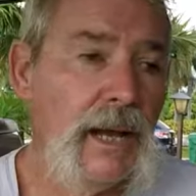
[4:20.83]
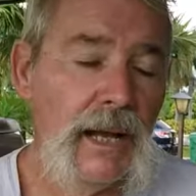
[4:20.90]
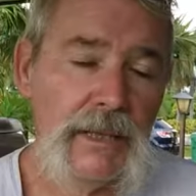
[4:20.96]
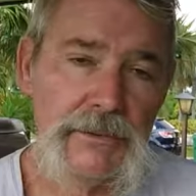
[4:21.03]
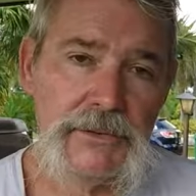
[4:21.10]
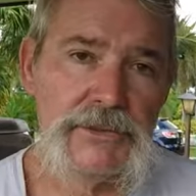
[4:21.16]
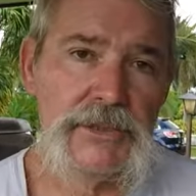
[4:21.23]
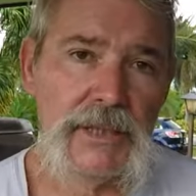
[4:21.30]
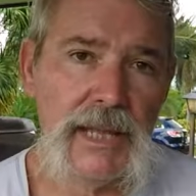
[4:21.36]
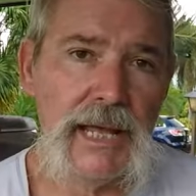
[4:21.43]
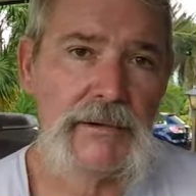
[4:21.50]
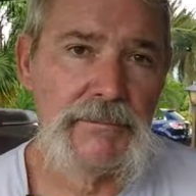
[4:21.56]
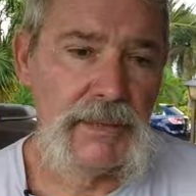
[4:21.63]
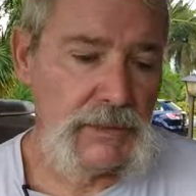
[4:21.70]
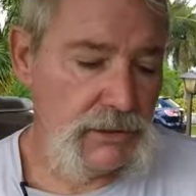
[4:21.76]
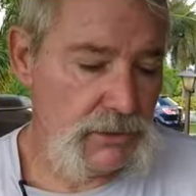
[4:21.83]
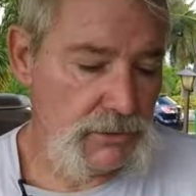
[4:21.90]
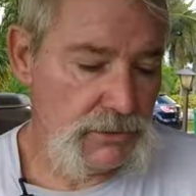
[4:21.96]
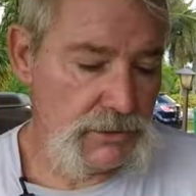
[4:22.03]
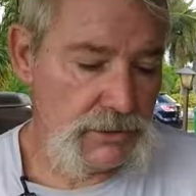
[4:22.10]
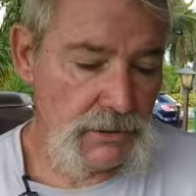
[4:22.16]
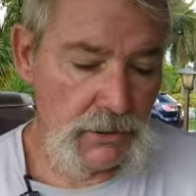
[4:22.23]
There's a lot of them I
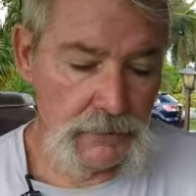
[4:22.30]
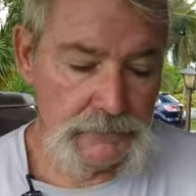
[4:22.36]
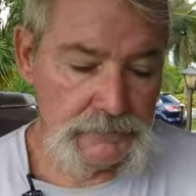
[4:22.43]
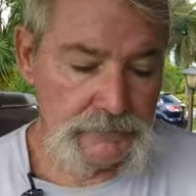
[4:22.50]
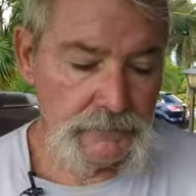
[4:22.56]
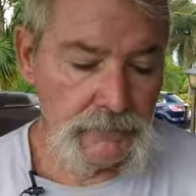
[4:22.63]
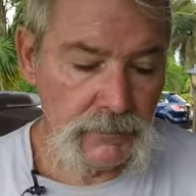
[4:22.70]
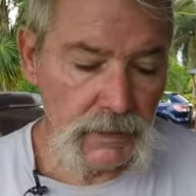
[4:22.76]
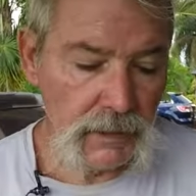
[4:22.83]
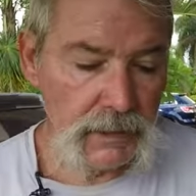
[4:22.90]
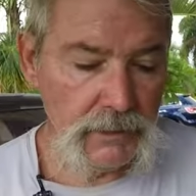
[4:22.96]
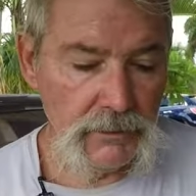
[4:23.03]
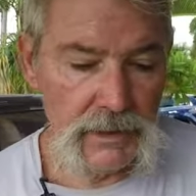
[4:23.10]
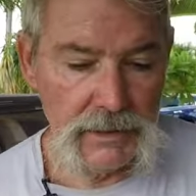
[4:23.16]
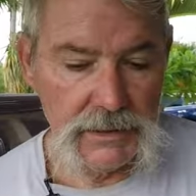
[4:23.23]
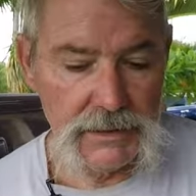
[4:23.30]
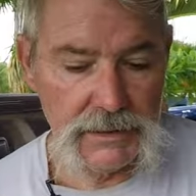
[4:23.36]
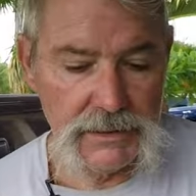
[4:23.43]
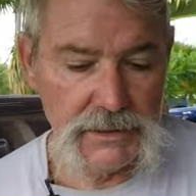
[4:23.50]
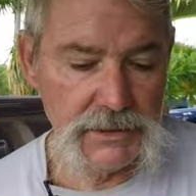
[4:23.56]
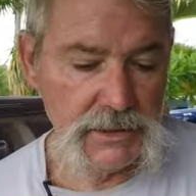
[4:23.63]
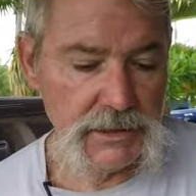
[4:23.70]
use. So anyway, this
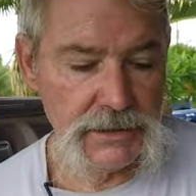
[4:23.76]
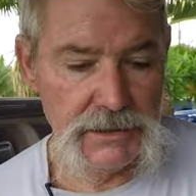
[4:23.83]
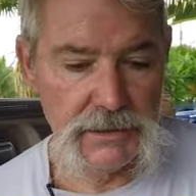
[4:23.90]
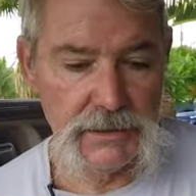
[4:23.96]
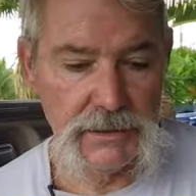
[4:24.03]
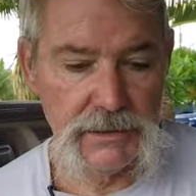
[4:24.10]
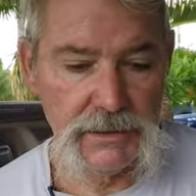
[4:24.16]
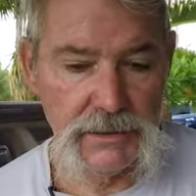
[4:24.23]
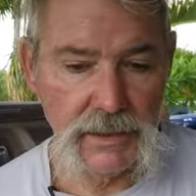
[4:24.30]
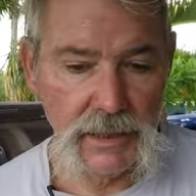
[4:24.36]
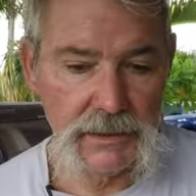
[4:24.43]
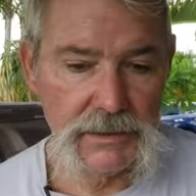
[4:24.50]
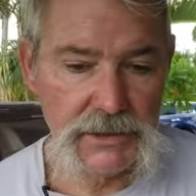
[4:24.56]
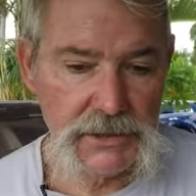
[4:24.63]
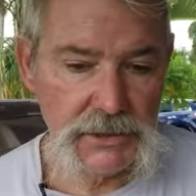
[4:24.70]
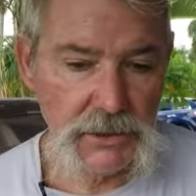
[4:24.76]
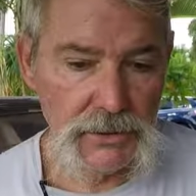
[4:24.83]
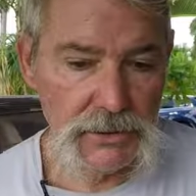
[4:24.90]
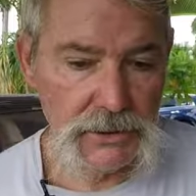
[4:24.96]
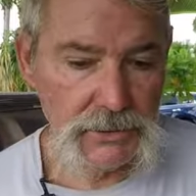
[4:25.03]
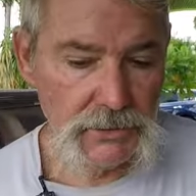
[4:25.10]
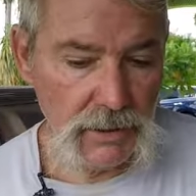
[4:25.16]
is just to kind of show
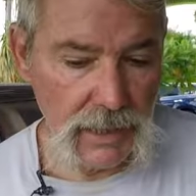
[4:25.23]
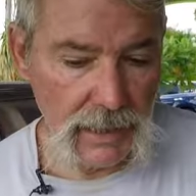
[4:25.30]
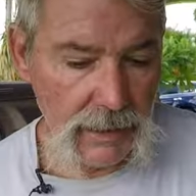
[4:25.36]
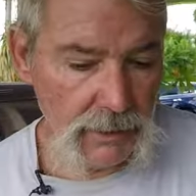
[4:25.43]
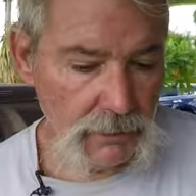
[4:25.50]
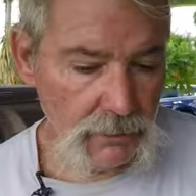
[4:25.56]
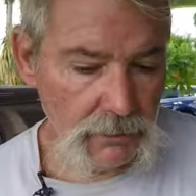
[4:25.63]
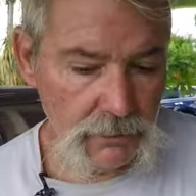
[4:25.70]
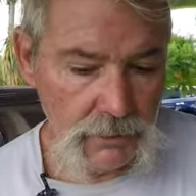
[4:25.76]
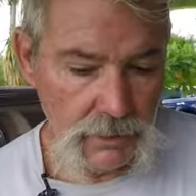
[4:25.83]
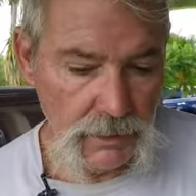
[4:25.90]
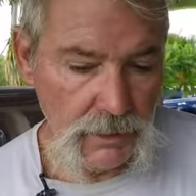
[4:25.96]
you how